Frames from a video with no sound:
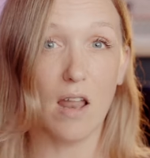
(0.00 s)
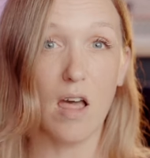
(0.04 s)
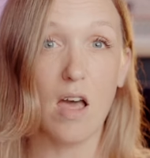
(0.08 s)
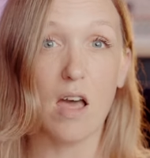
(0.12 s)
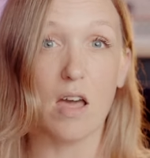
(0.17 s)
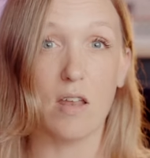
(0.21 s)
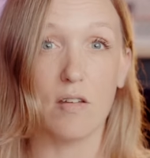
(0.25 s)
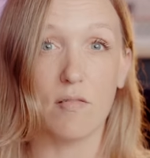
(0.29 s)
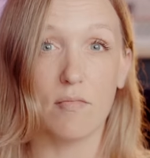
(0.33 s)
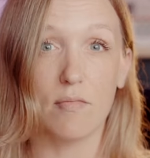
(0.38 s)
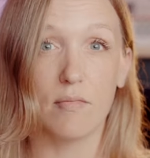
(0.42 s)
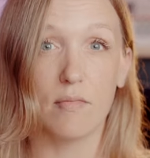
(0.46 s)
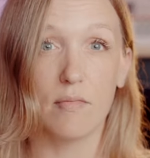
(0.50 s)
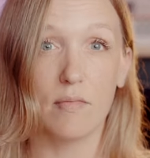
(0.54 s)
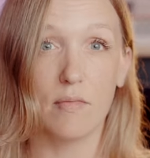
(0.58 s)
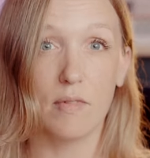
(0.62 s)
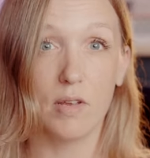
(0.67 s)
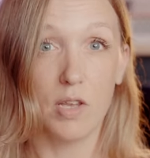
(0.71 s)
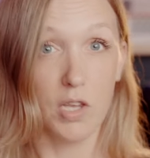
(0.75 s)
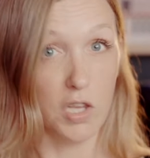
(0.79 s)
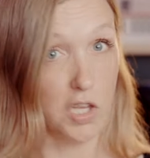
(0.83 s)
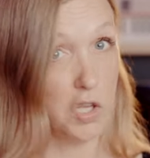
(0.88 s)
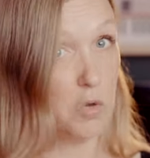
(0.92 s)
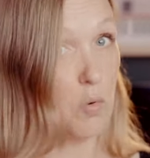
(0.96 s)
learn.
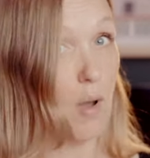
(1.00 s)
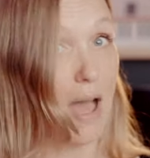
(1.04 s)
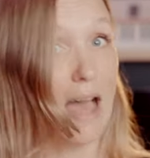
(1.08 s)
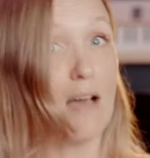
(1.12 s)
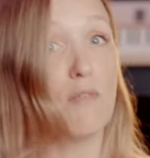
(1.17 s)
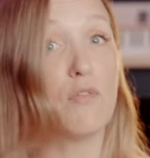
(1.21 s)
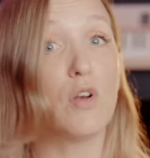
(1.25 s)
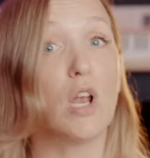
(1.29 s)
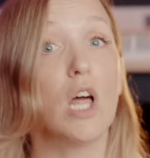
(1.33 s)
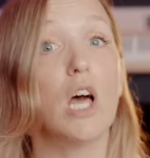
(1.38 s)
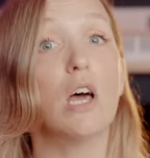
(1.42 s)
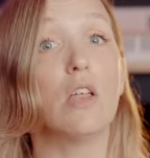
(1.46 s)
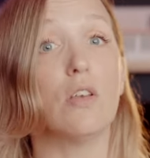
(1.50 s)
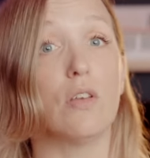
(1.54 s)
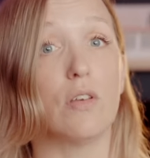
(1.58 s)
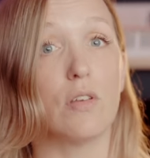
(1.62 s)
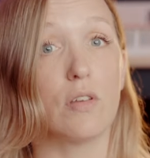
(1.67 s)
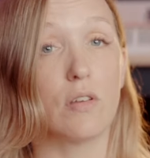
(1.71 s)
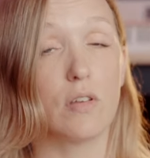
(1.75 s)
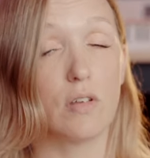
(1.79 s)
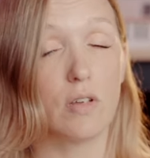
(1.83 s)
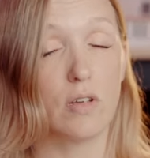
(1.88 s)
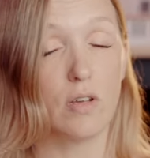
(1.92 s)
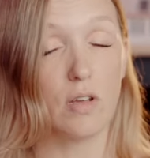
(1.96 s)
You have
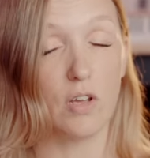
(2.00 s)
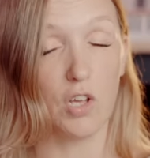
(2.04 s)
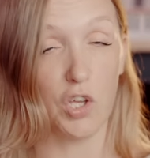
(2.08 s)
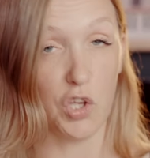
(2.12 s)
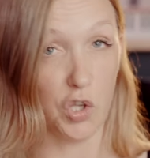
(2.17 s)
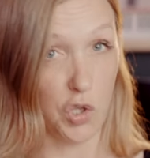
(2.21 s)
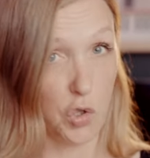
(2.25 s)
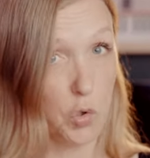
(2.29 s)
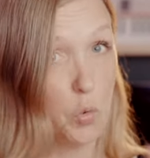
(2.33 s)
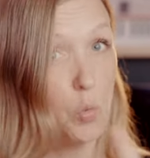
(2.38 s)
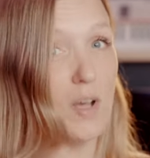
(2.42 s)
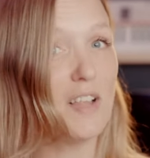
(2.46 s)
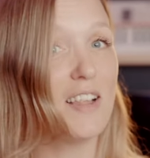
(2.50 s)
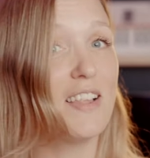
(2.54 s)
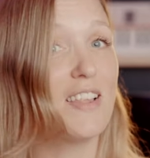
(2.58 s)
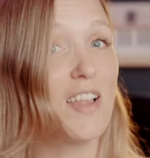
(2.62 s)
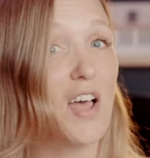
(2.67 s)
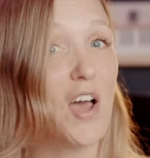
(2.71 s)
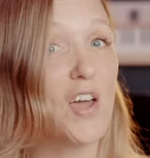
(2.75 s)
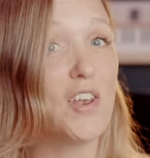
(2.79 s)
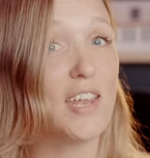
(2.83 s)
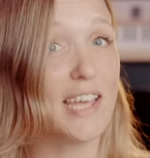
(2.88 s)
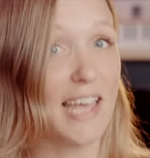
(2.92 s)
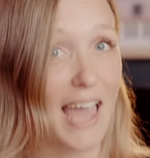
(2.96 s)
learned. You will
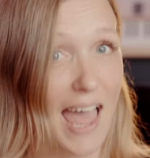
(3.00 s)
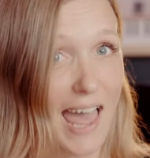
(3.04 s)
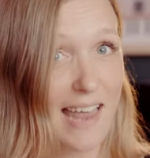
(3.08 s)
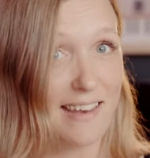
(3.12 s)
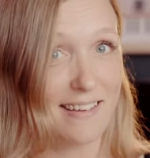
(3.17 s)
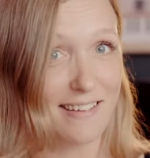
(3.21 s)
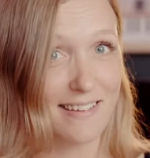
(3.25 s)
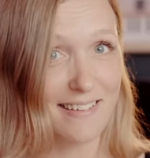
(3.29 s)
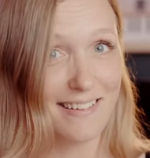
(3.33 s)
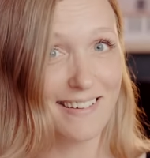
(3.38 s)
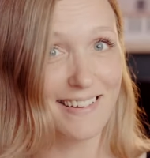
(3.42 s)
learn again.